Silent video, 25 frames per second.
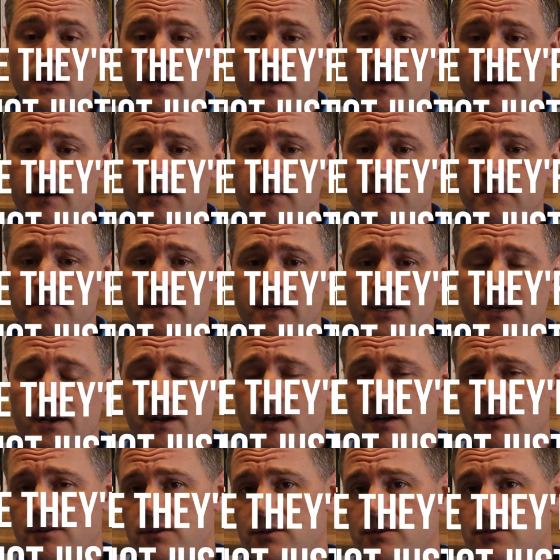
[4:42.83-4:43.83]
and
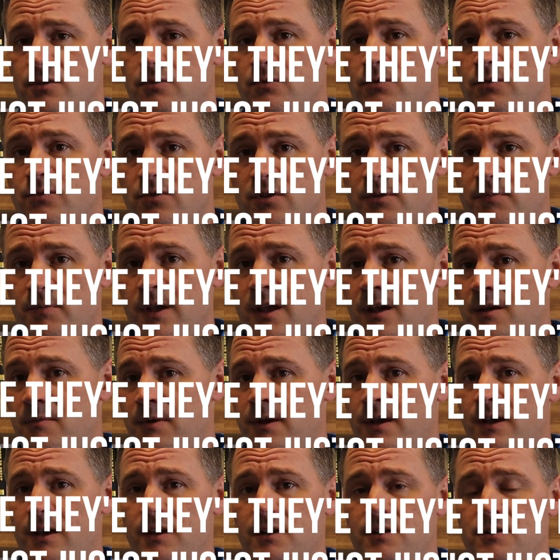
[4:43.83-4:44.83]
not just through drip
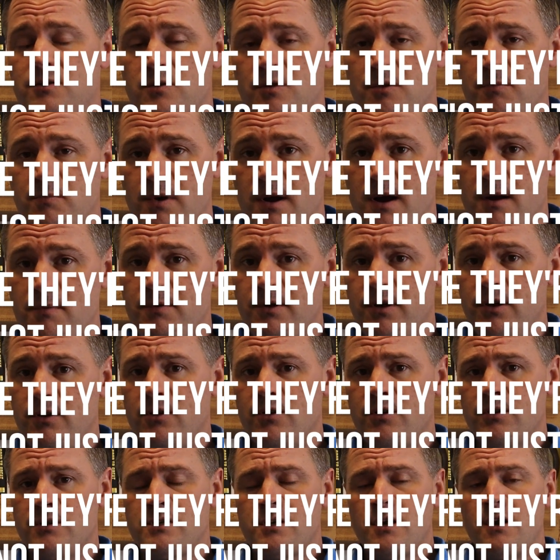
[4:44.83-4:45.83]
campaigns or property
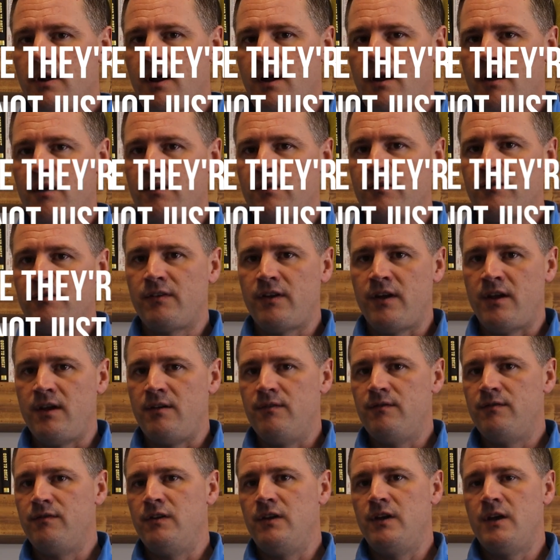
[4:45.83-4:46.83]
alerts. You could have
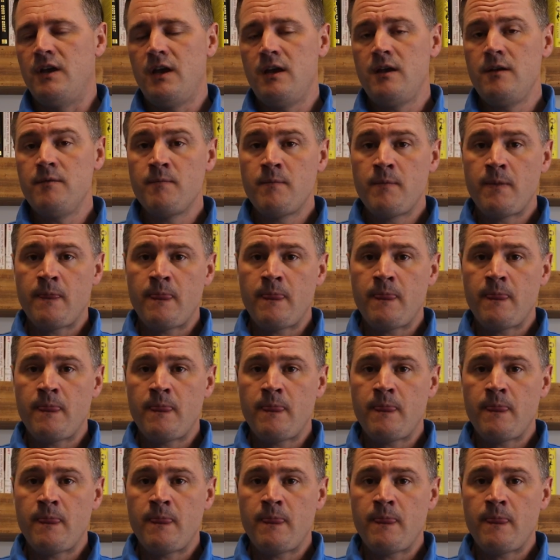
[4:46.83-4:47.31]
a VA